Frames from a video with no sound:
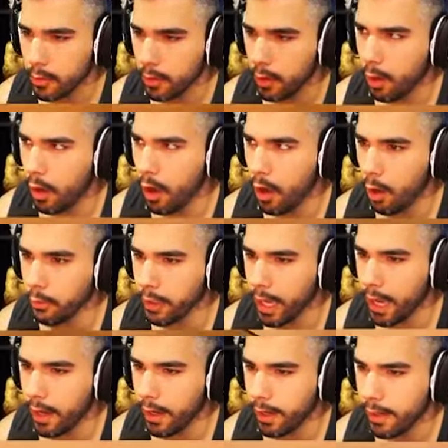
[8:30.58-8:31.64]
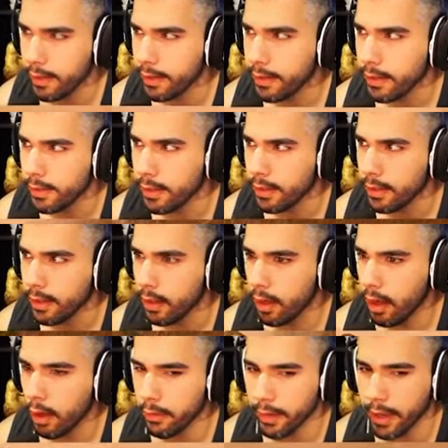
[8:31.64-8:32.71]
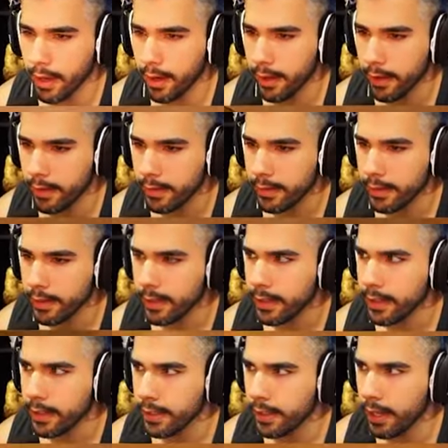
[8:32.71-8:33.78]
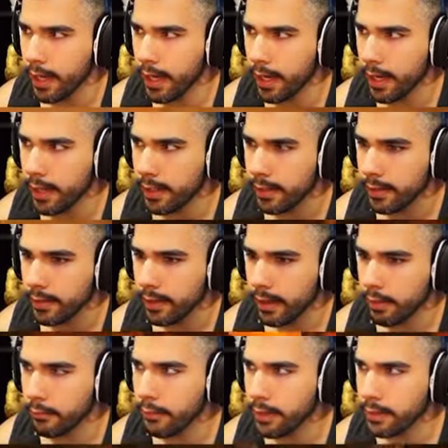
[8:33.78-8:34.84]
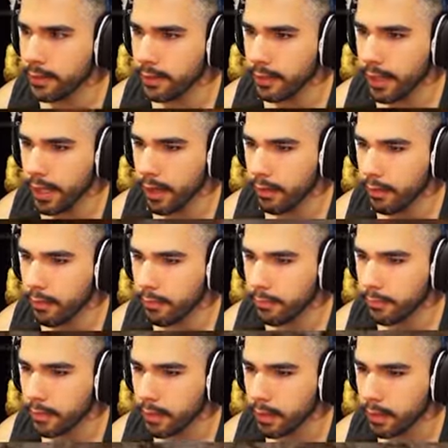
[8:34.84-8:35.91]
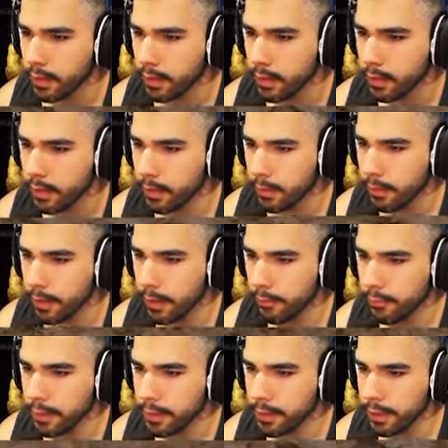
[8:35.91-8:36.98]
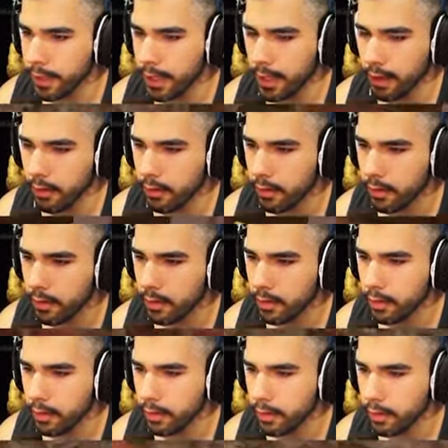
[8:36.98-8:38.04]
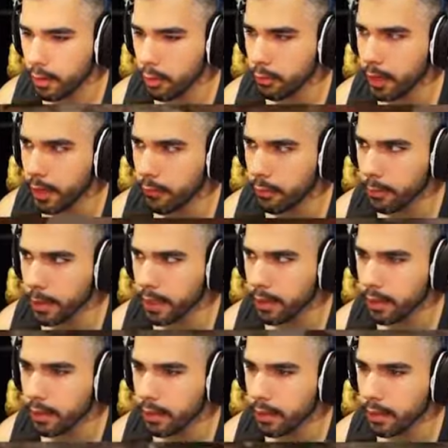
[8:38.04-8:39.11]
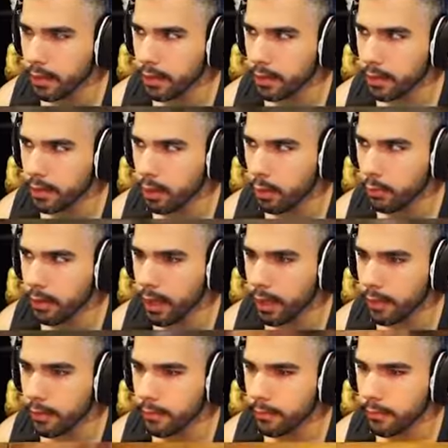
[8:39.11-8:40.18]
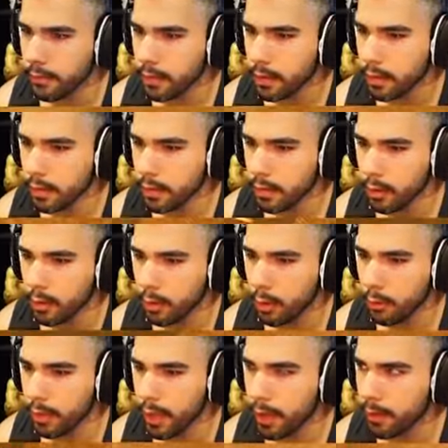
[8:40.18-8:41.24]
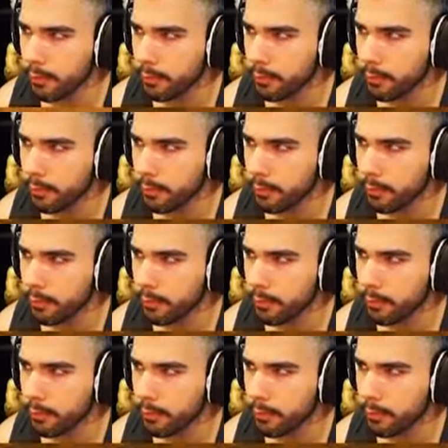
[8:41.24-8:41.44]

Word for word: Oh, yeah. Oh, yeah. Ah, I'm feasting now. I'm feasting now. Hold that for me. Hold that. Hold that.